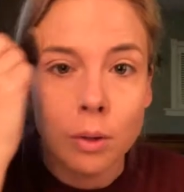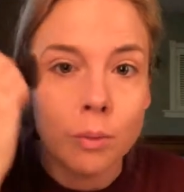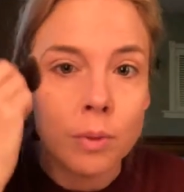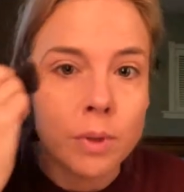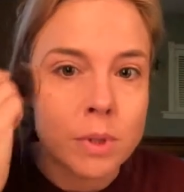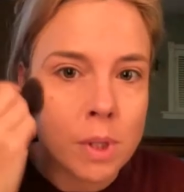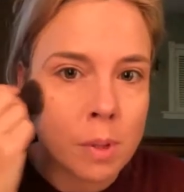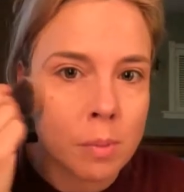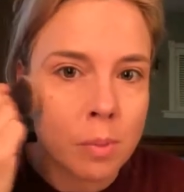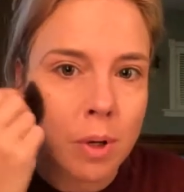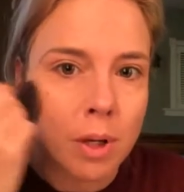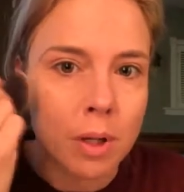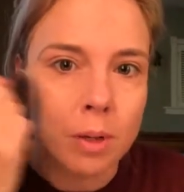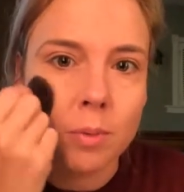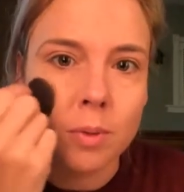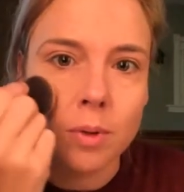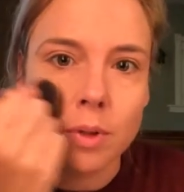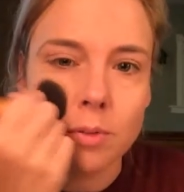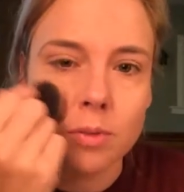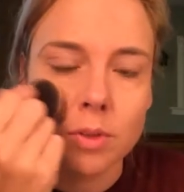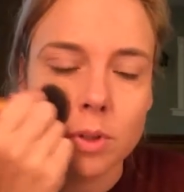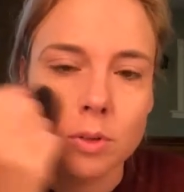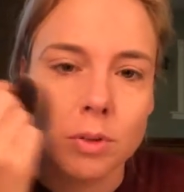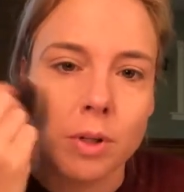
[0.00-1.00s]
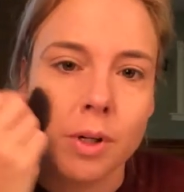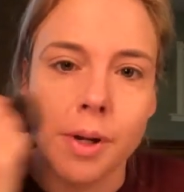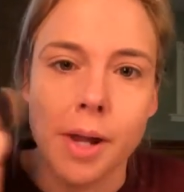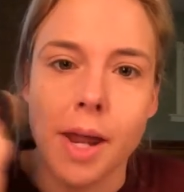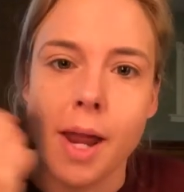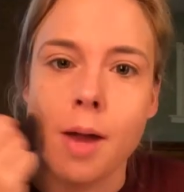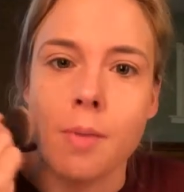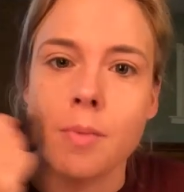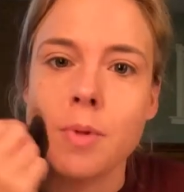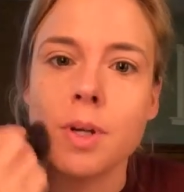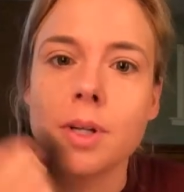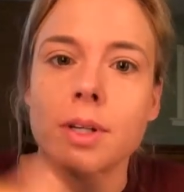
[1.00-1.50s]
which I probably won't even do on
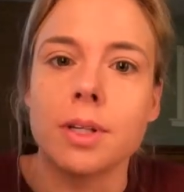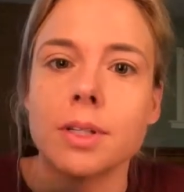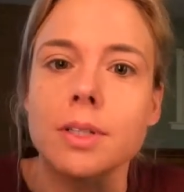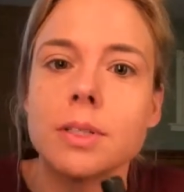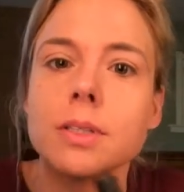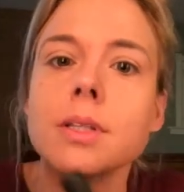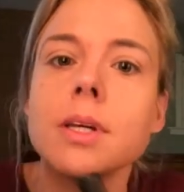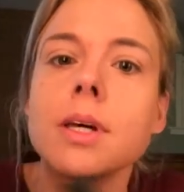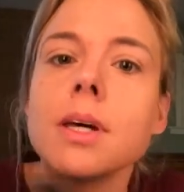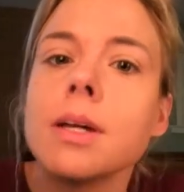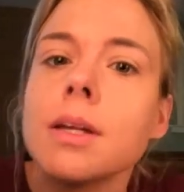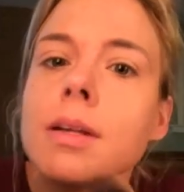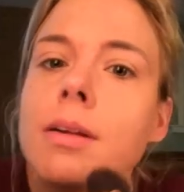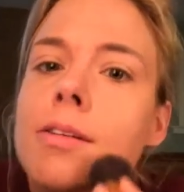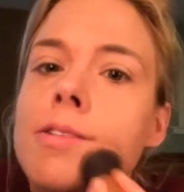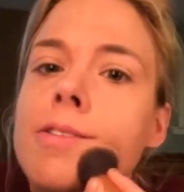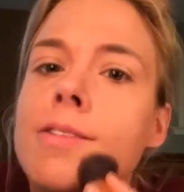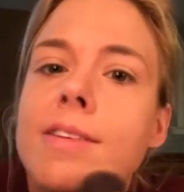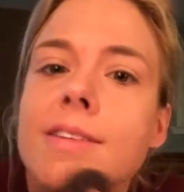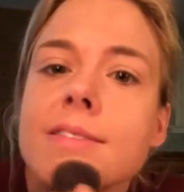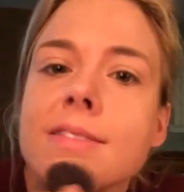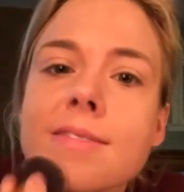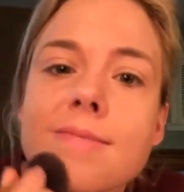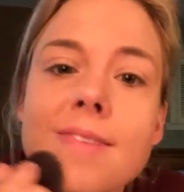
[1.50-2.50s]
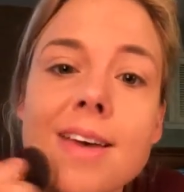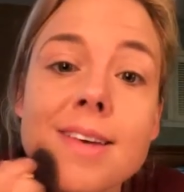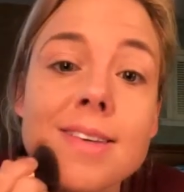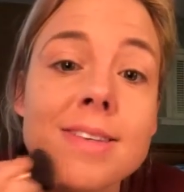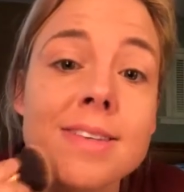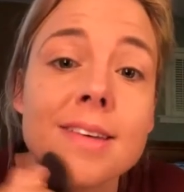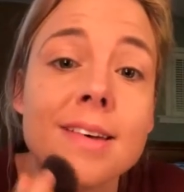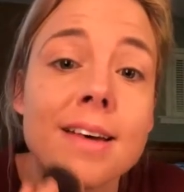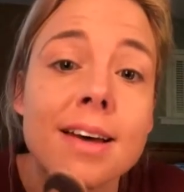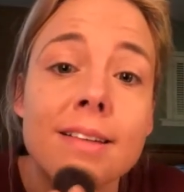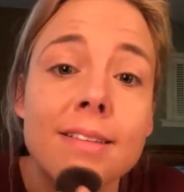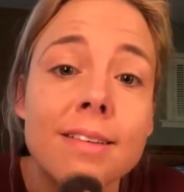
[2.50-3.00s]
camera because, let's
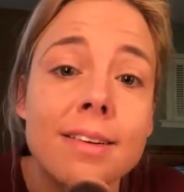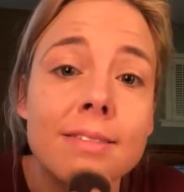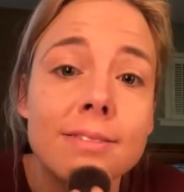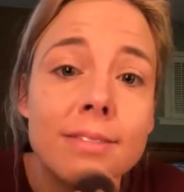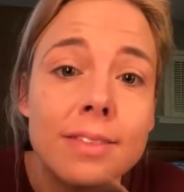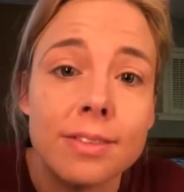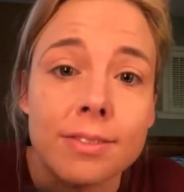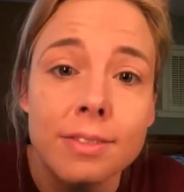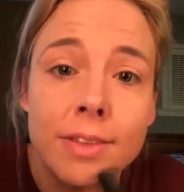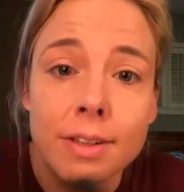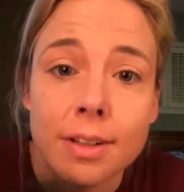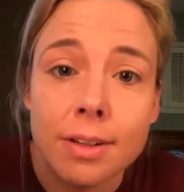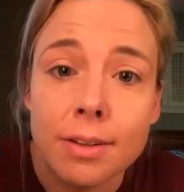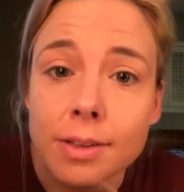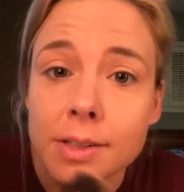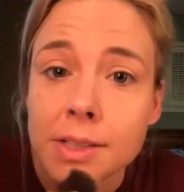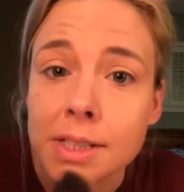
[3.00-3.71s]
face it, I don't even know.